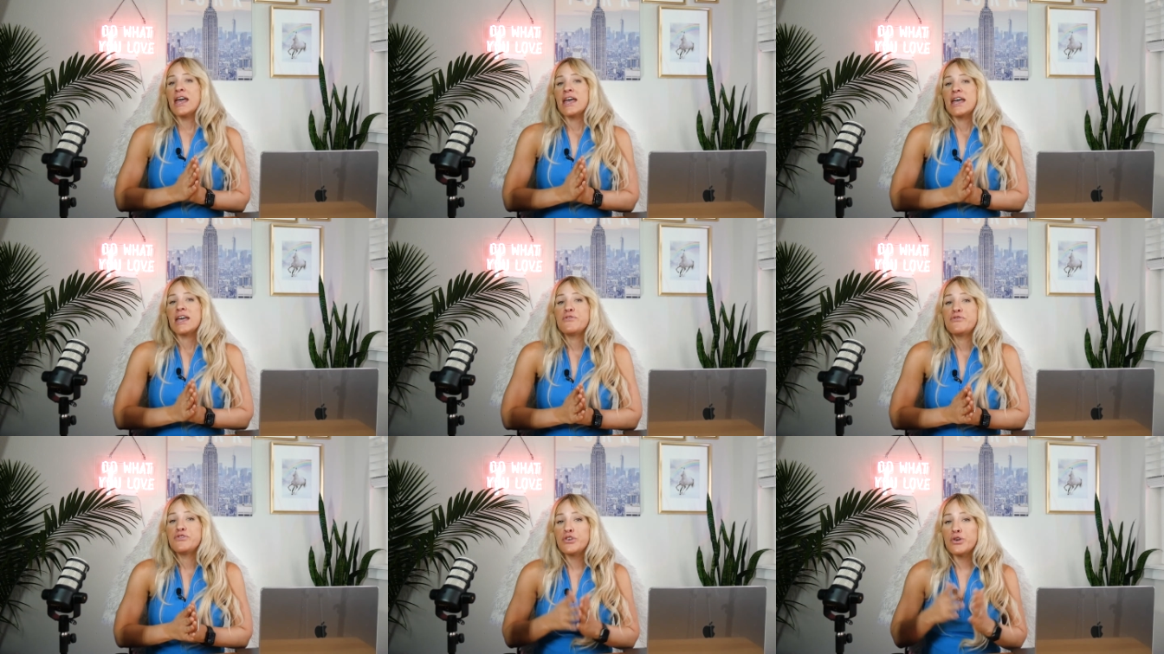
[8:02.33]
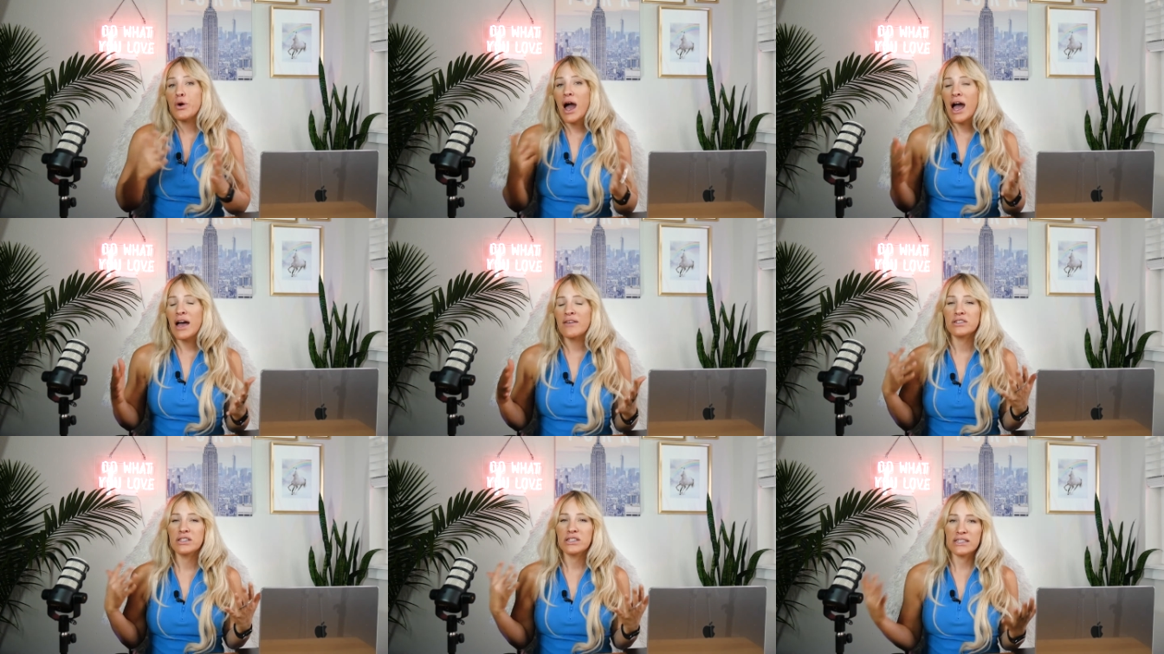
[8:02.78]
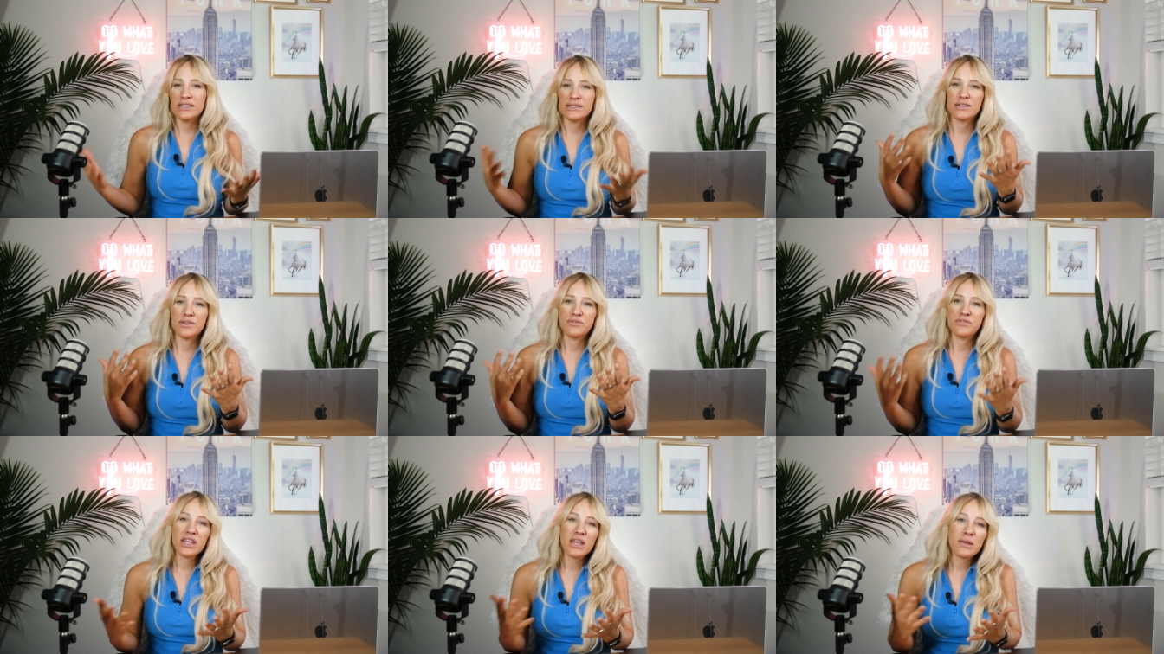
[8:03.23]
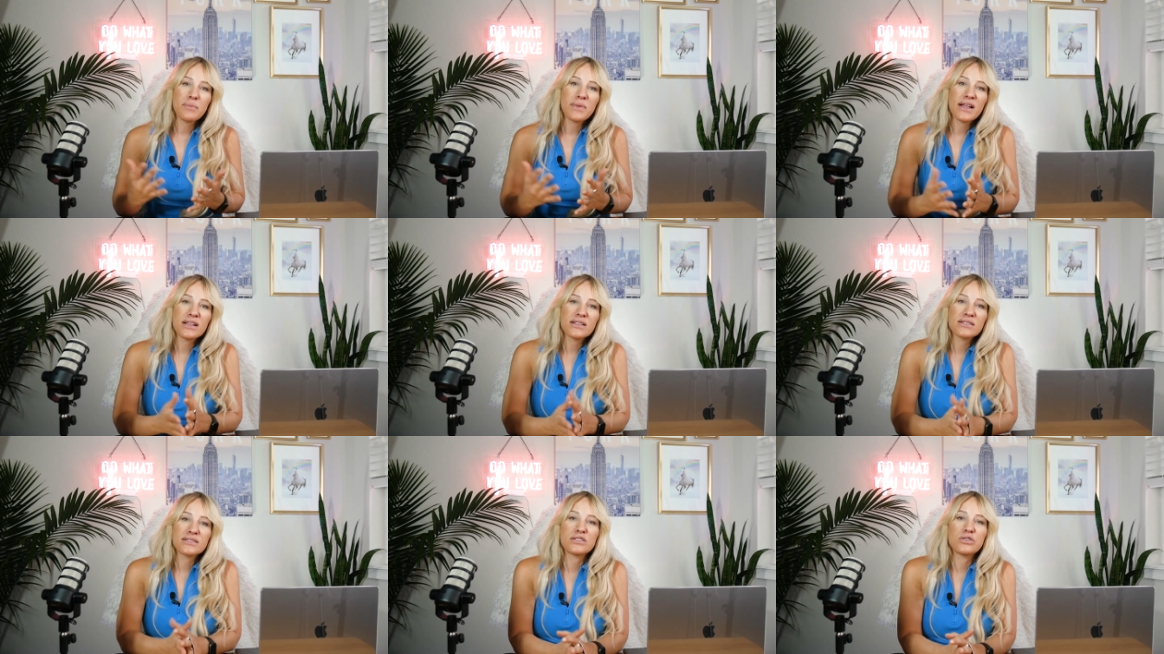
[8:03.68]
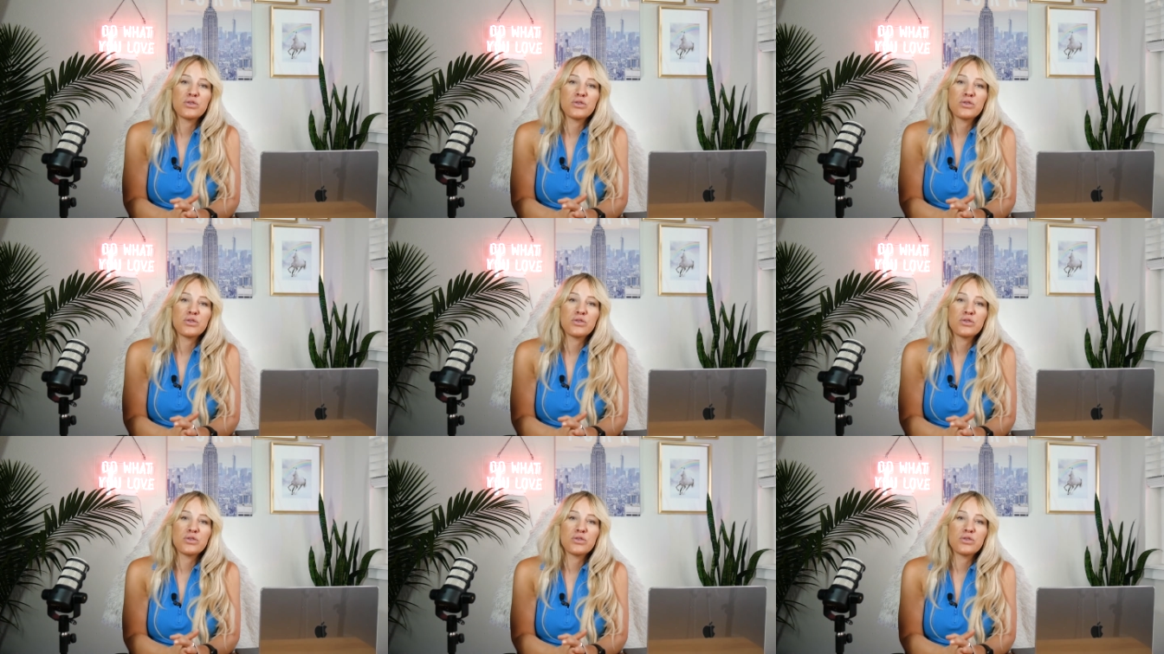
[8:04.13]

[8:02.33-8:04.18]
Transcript: If you have a list of emails,